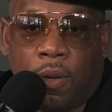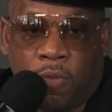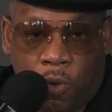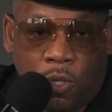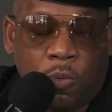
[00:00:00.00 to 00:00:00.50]

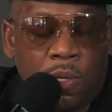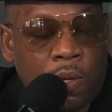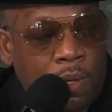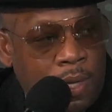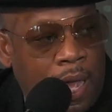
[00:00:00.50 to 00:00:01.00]
of course, we
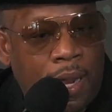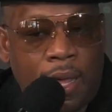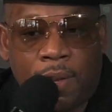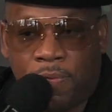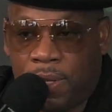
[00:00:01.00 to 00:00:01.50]
know $1
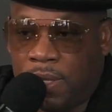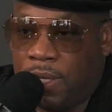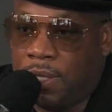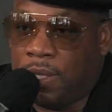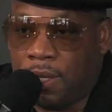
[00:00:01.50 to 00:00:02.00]
out of
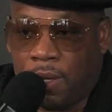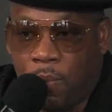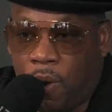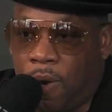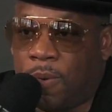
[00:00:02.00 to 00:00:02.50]
15
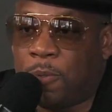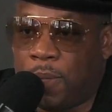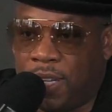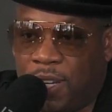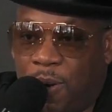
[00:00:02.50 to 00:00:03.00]
cents will always
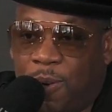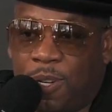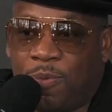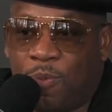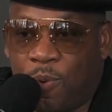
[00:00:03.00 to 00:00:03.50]
be the
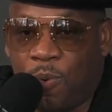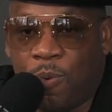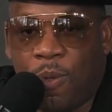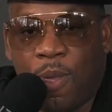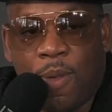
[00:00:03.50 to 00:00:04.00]
golden rule,